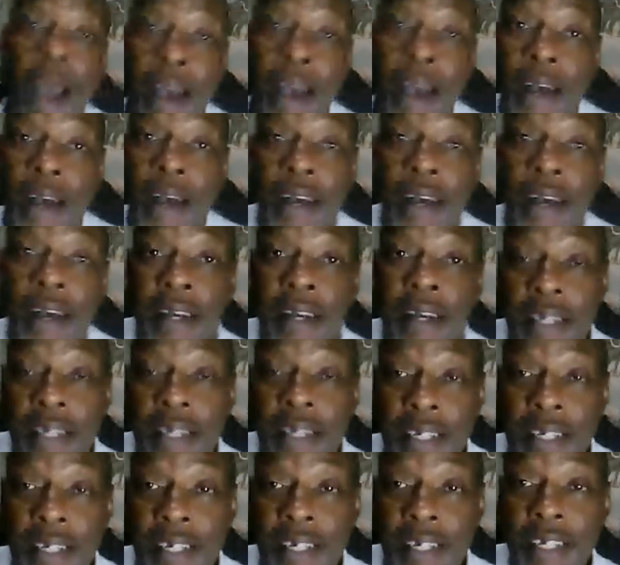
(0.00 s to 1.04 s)
And I
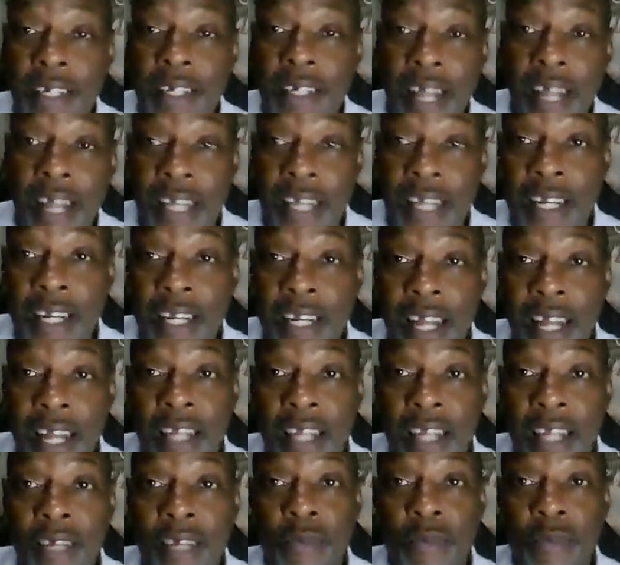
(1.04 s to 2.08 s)
get a lot of
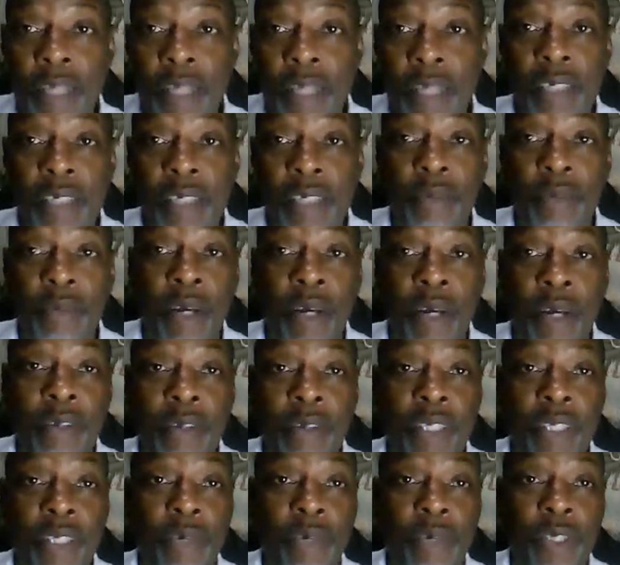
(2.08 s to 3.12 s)
information about what's going
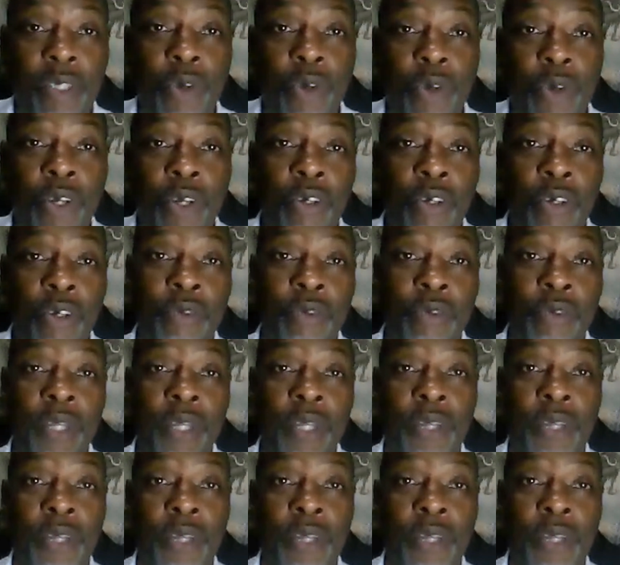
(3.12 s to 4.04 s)
on over there through Phil's